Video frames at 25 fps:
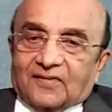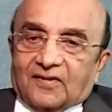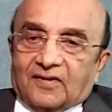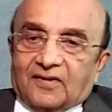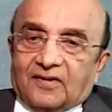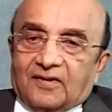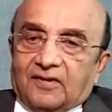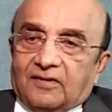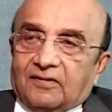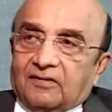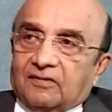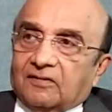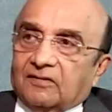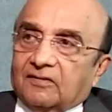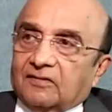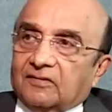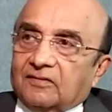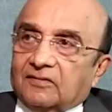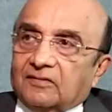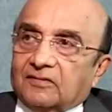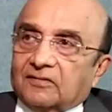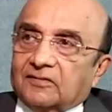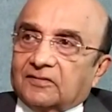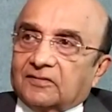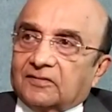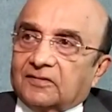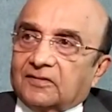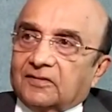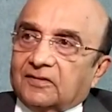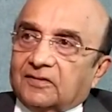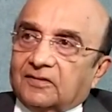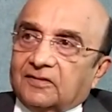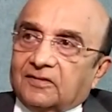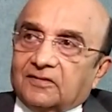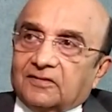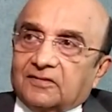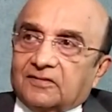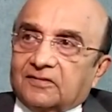And
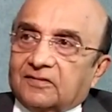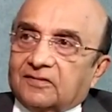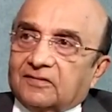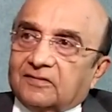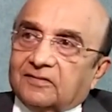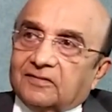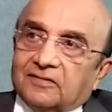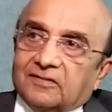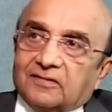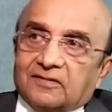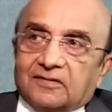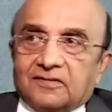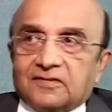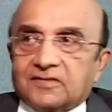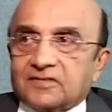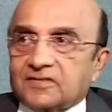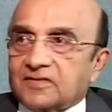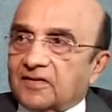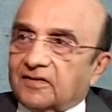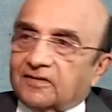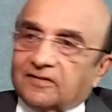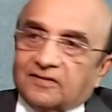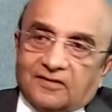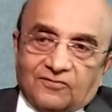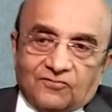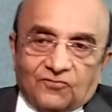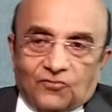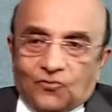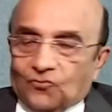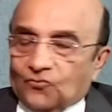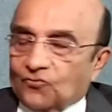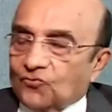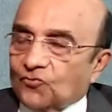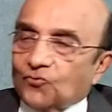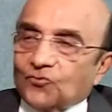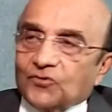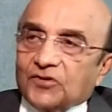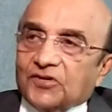he said that no
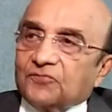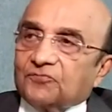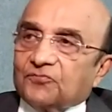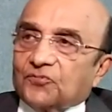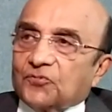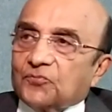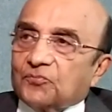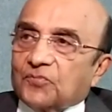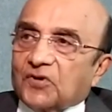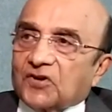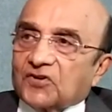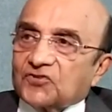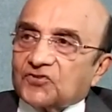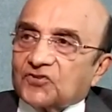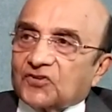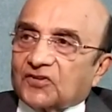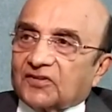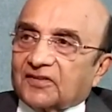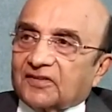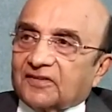need for puncture.